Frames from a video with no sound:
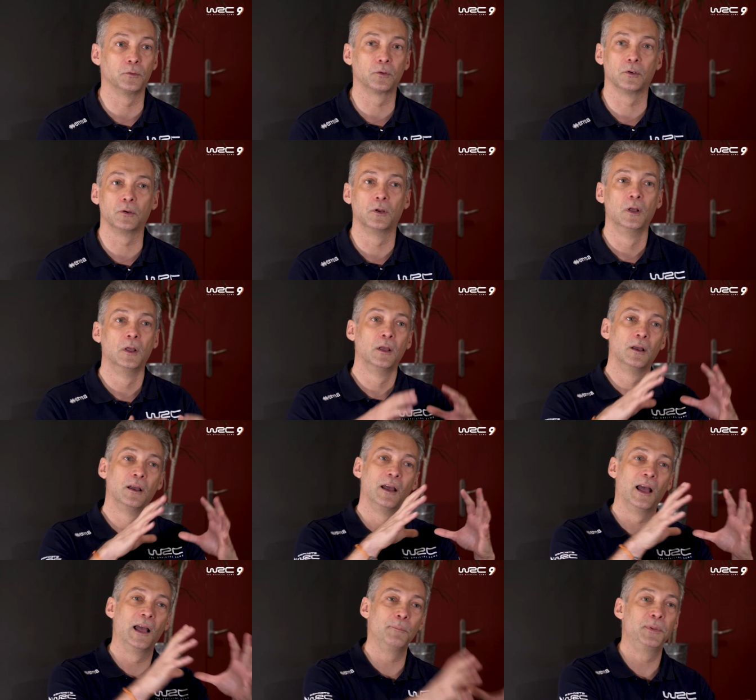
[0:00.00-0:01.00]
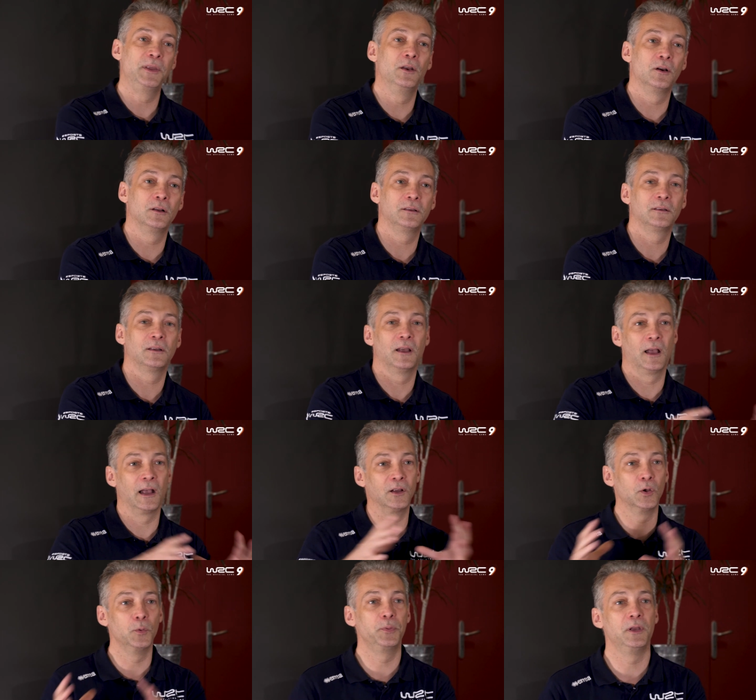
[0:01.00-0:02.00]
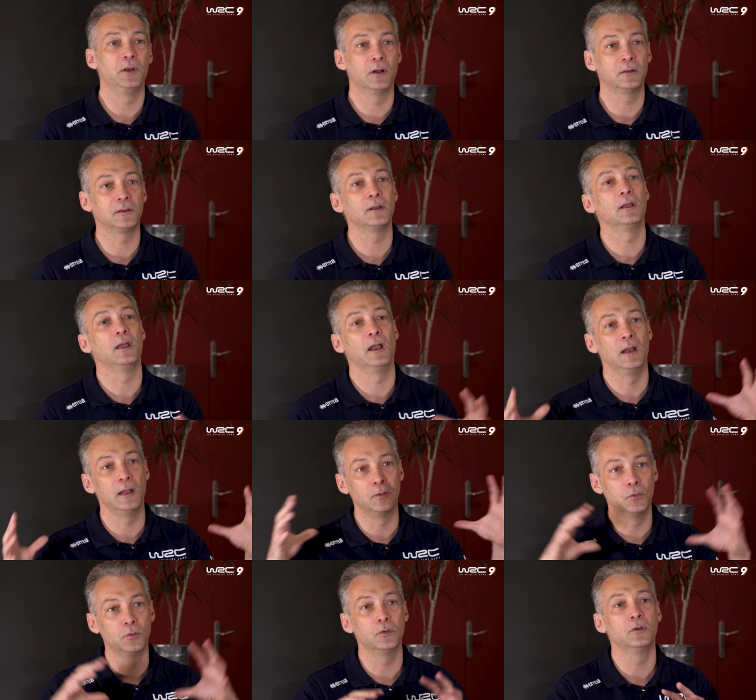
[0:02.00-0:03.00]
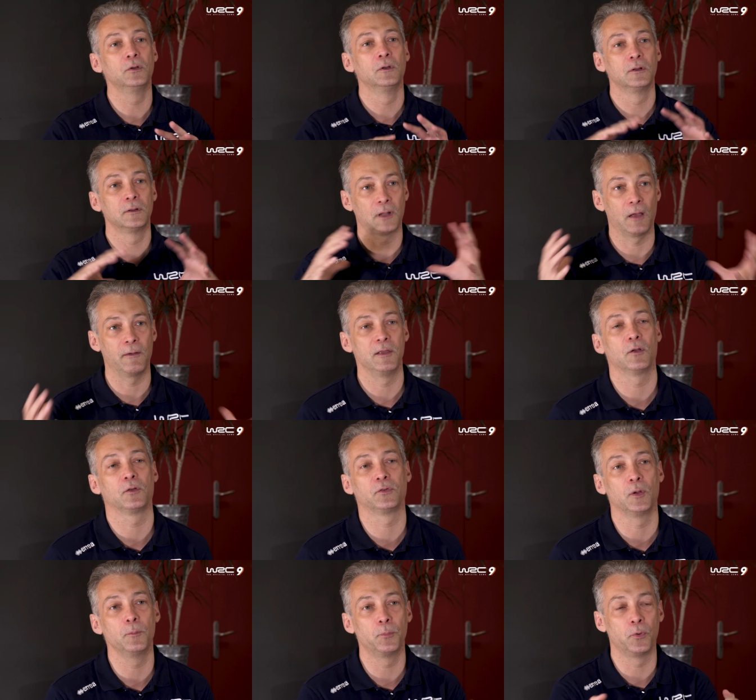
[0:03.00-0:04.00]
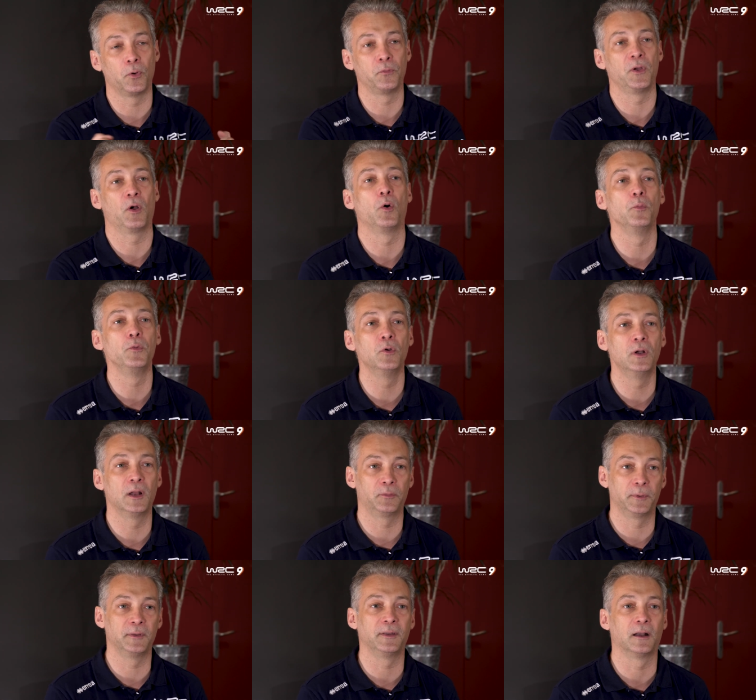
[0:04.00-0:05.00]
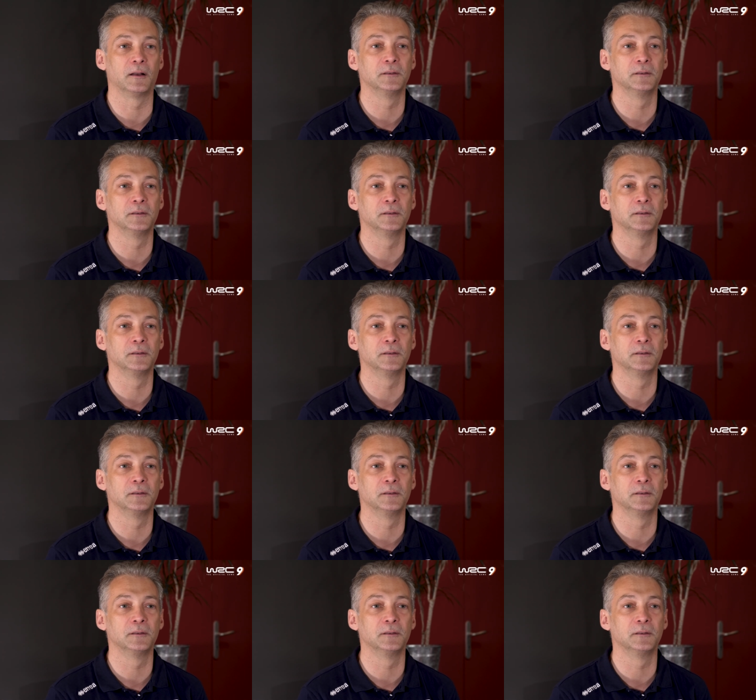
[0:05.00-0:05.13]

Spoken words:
driver and one co-driver, and they must work together to get the best time in the special stage.